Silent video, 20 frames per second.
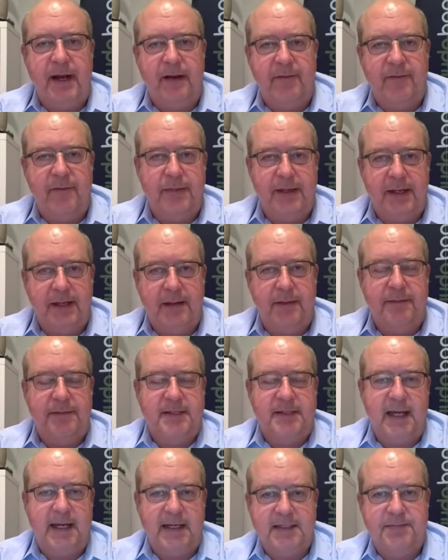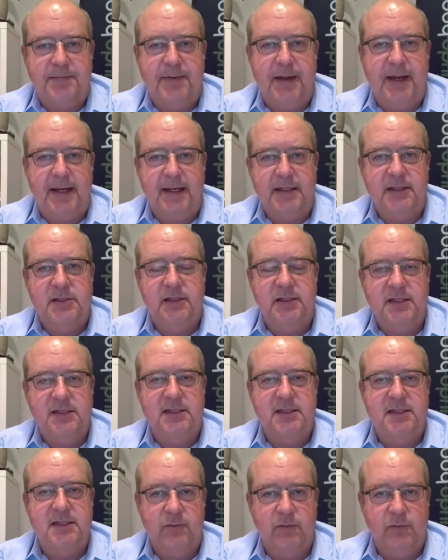of a bigger tax package. And this
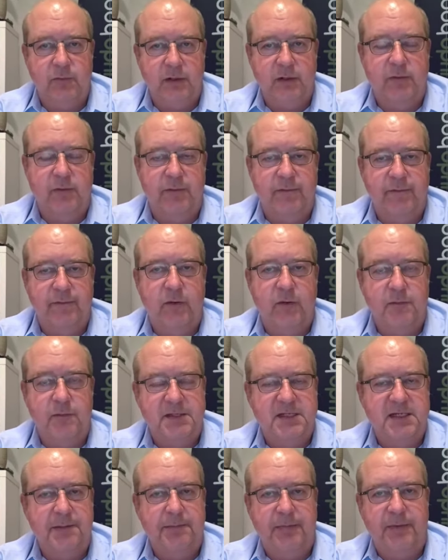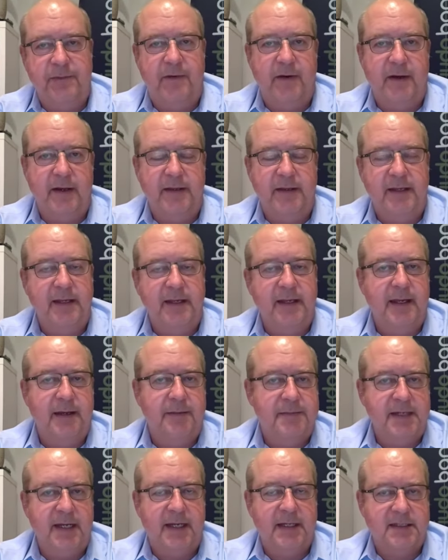is the real reform, simplifying the income
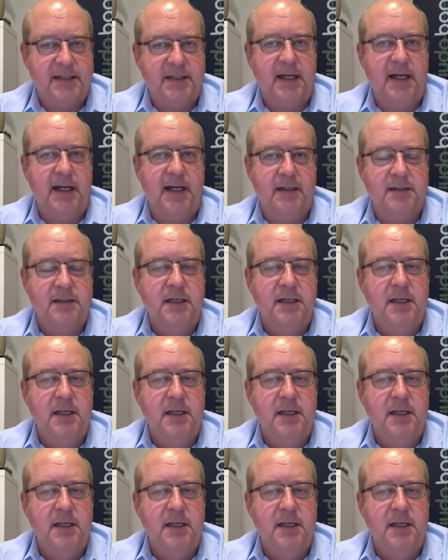tax scales.